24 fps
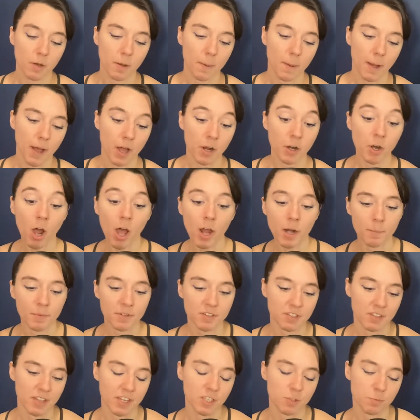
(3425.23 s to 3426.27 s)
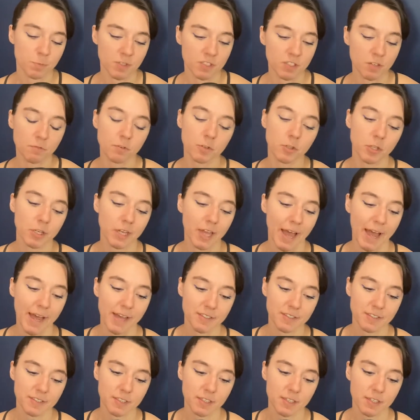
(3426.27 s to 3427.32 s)
Anonymous, they specifically
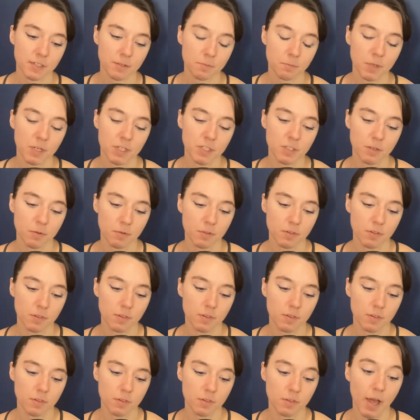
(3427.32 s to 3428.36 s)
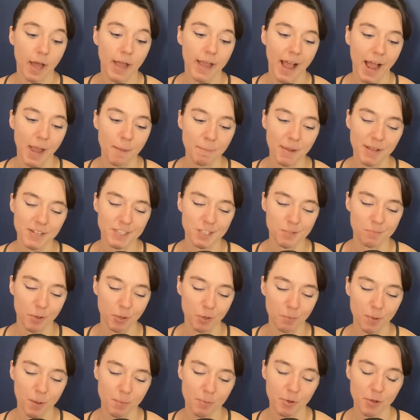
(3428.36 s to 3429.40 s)
asked me to, I made some
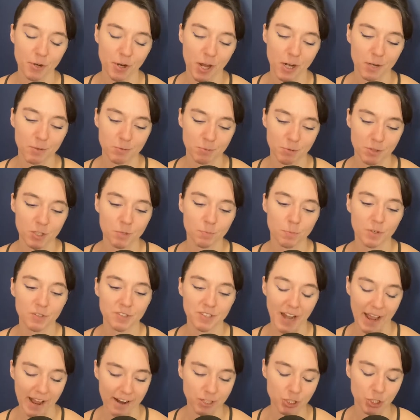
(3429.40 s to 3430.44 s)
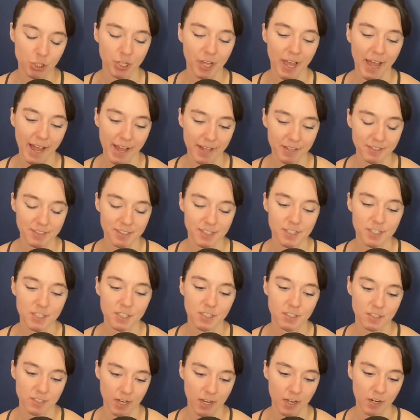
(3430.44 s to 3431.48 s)
other people anonymous, but this person actually asked
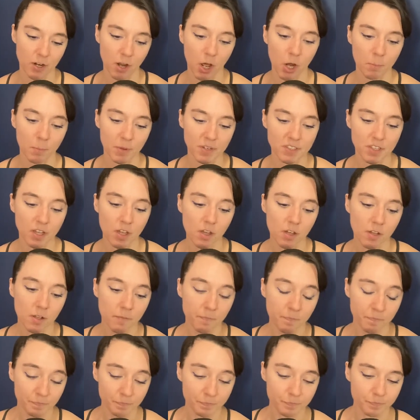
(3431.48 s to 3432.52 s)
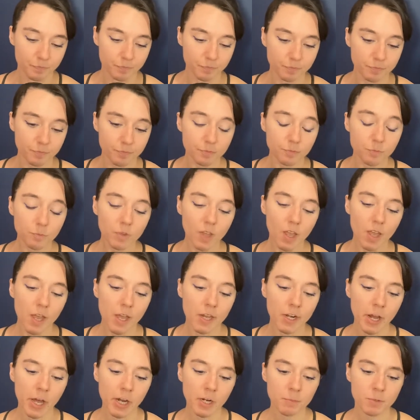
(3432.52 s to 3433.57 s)
to stay anonymous.
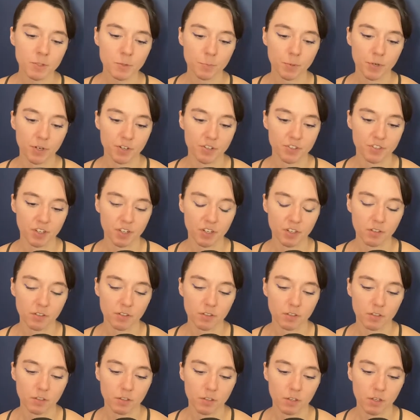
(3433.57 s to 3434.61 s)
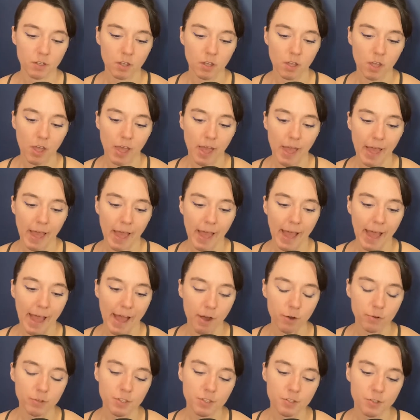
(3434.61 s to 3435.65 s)
Anonymous person,
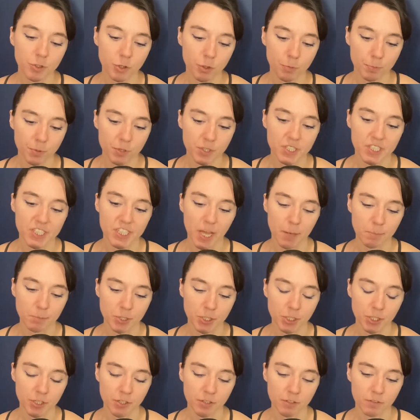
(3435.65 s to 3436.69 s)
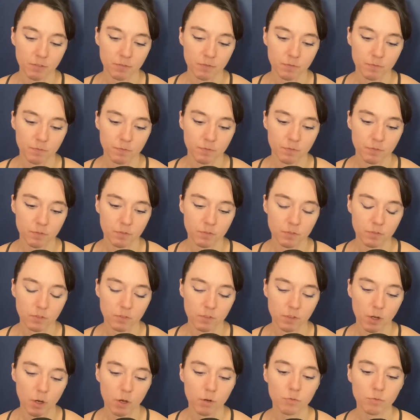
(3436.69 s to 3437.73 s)
how does your perception
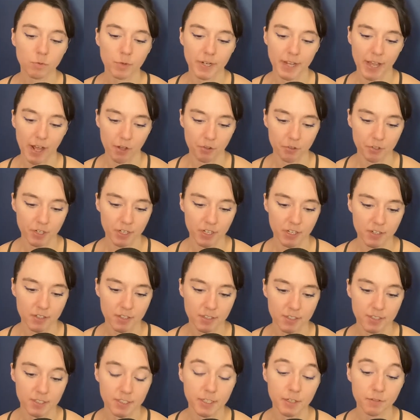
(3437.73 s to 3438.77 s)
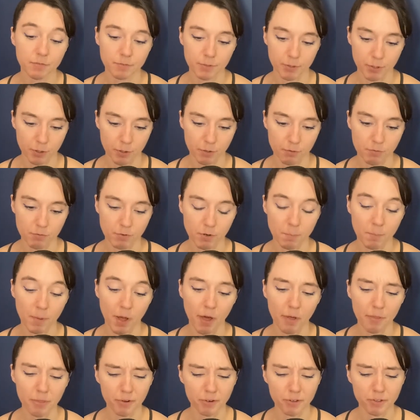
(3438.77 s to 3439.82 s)
of reality differ from
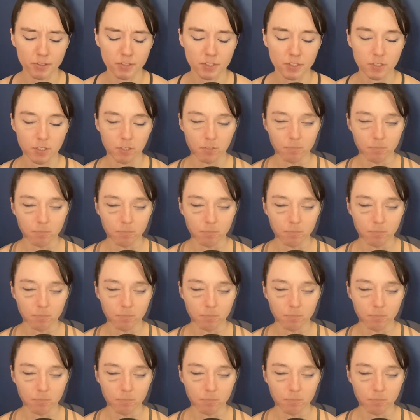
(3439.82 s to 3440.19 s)
others?